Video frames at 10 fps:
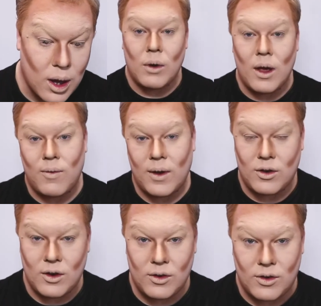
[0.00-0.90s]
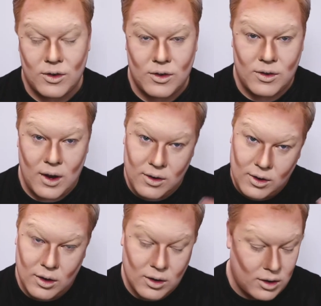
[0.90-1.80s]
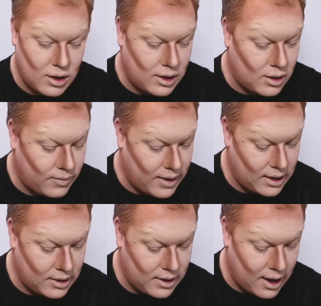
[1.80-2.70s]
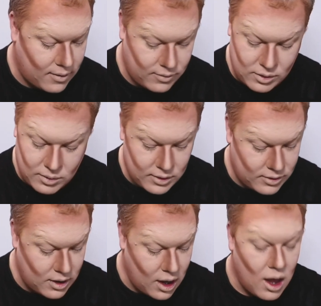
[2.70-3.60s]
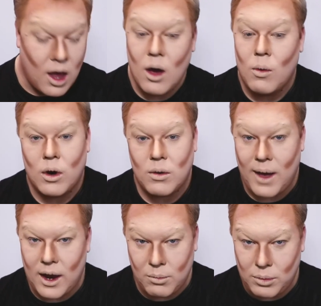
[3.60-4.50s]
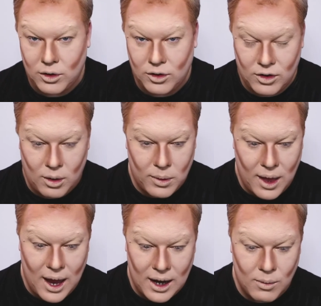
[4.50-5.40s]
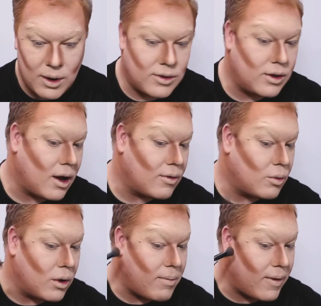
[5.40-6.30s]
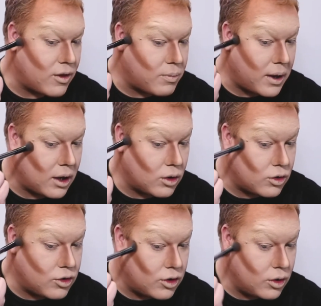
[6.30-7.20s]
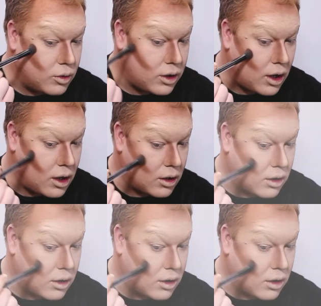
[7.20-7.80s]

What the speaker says: If it does tend to look a little faded afterwards, we're going to be adding blush on top of that anyway, so you don't have to worry about this being too dark.